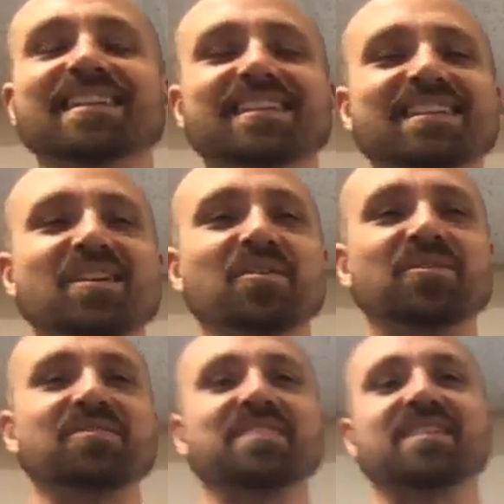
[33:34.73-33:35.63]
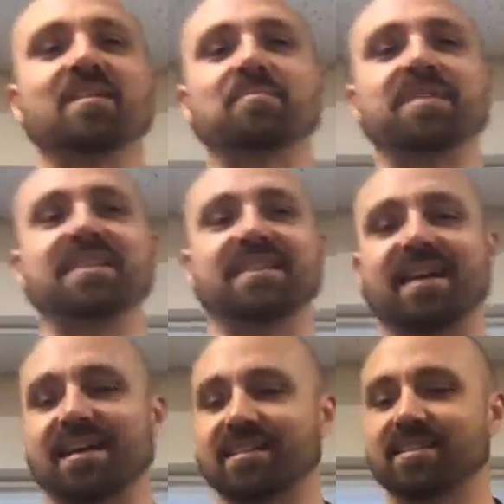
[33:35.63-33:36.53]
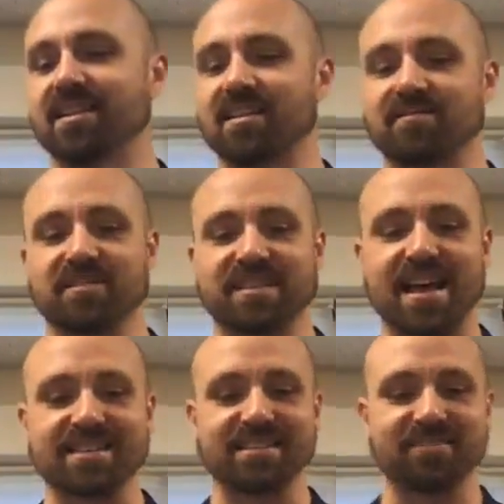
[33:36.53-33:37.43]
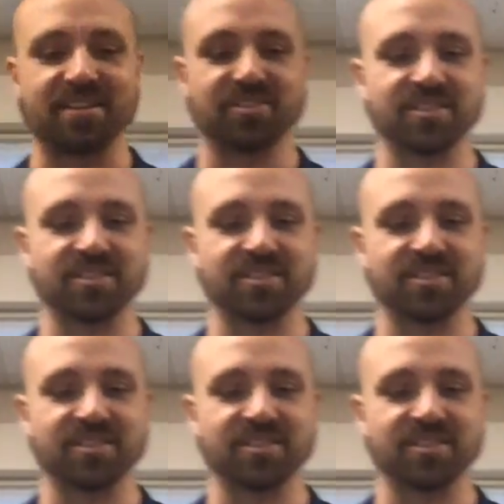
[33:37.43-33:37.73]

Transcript: the owner of the company got caught for tax evasion.